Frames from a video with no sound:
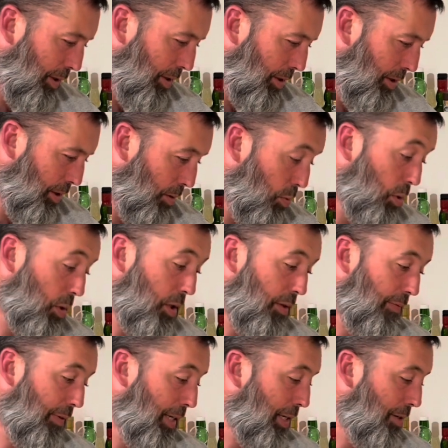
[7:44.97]
Award
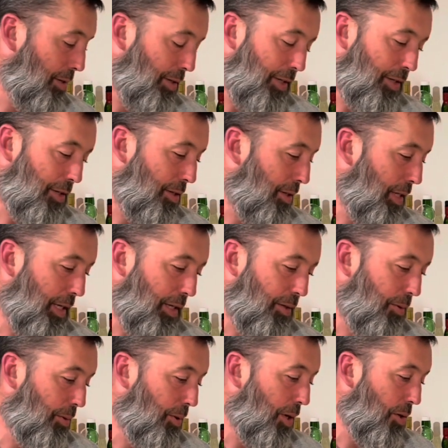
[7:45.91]
of Excellence. Like,
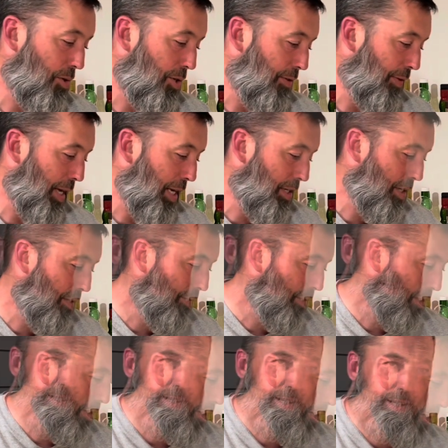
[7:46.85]
who knows if that's even
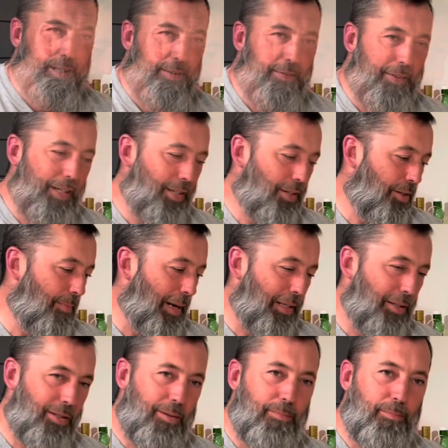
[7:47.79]
a thing? If I took
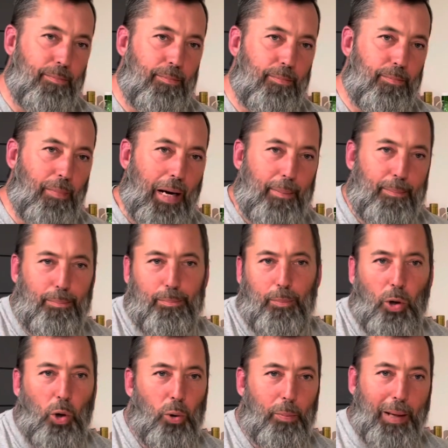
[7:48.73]
my
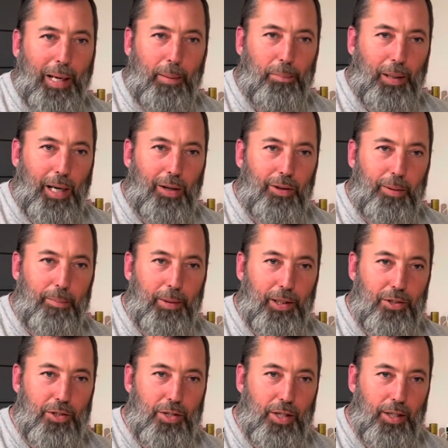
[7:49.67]
homemade brownie
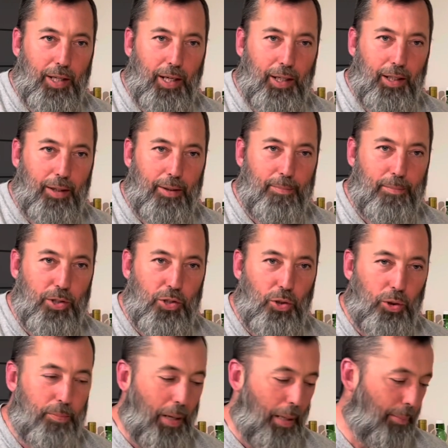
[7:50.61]
mix to there and
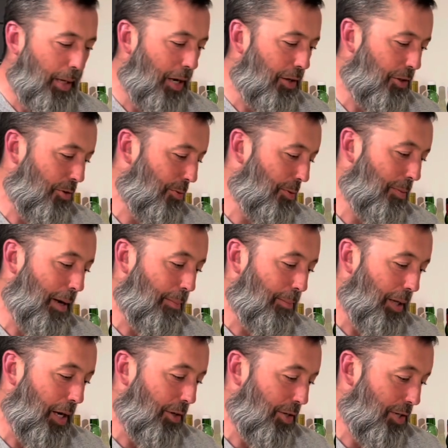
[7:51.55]
sold my brownies, would my
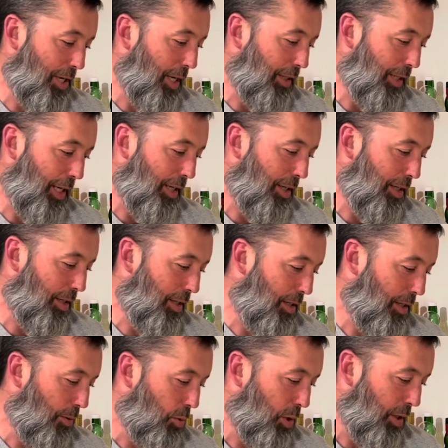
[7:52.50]
brownies get that
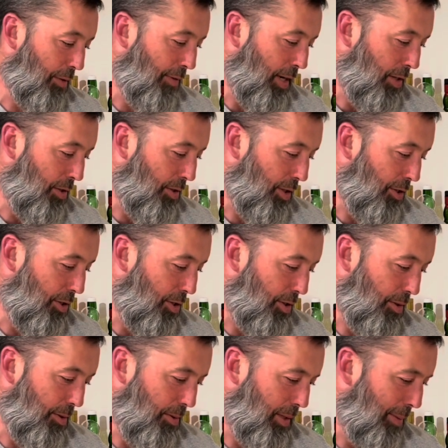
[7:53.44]
Award of Excellence too?